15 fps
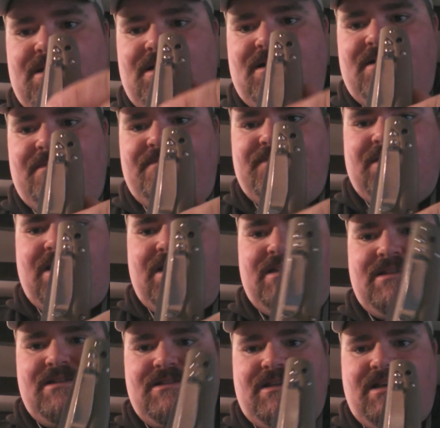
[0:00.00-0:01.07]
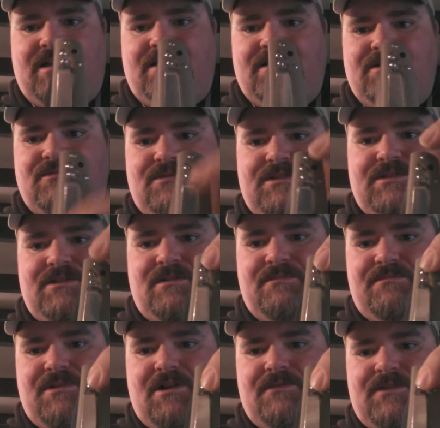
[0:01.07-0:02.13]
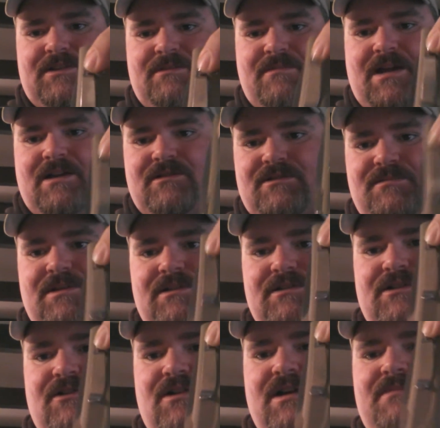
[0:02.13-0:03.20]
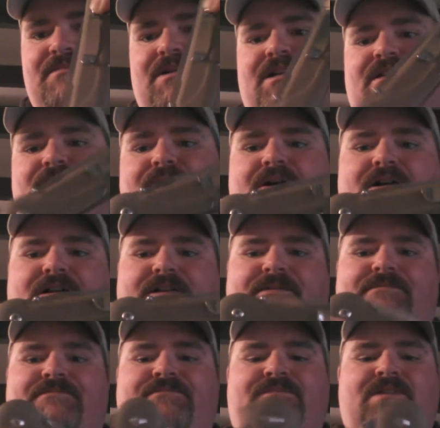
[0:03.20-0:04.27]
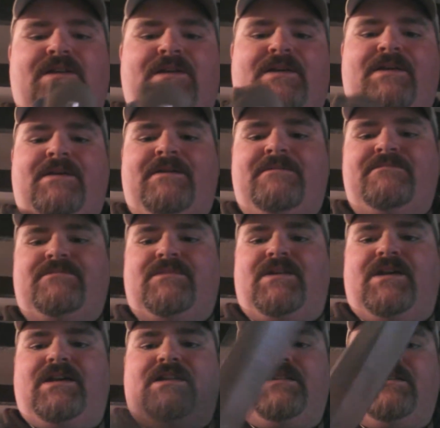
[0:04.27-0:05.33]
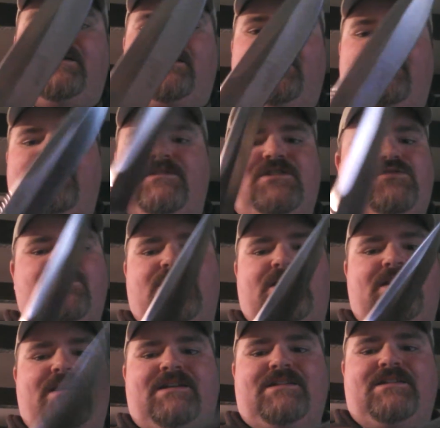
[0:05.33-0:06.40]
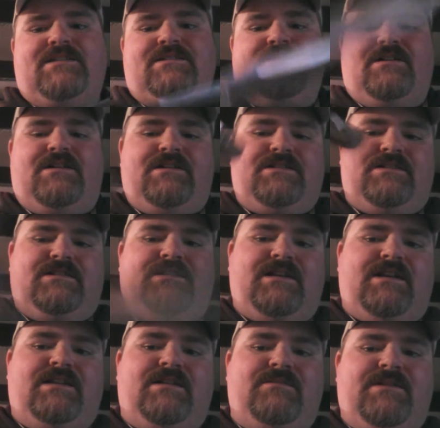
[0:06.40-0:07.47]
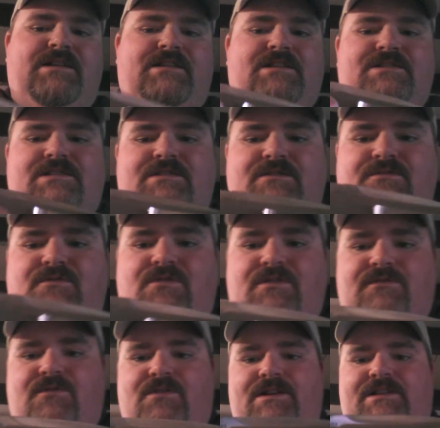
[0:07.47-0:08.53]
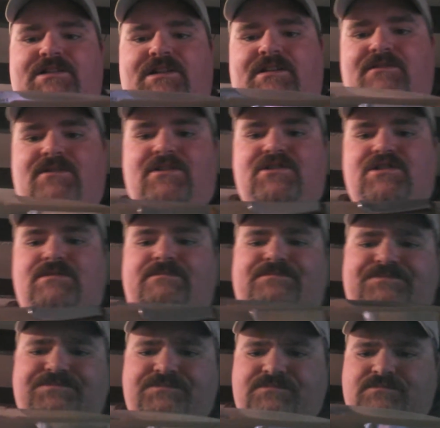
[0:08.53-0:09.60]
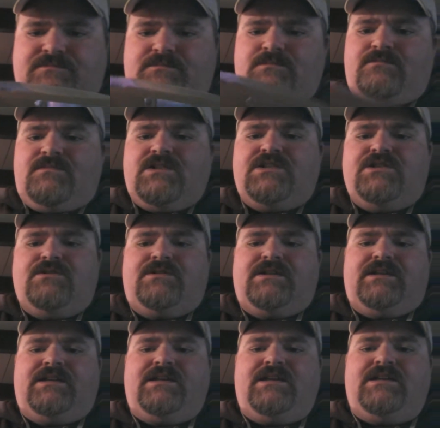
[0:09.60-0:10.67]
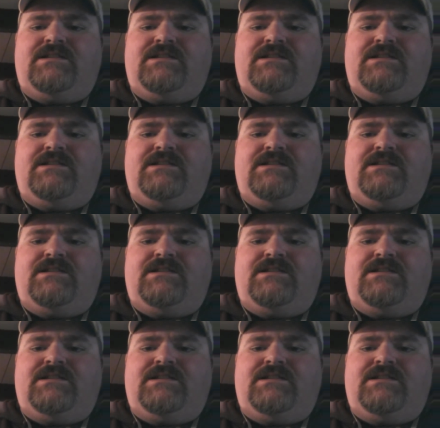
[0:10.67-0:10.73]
there, and this carries with a perfect amount to be able to grip out of the pocket. And just really like this, guys. And I mean, this is the 440C version. You can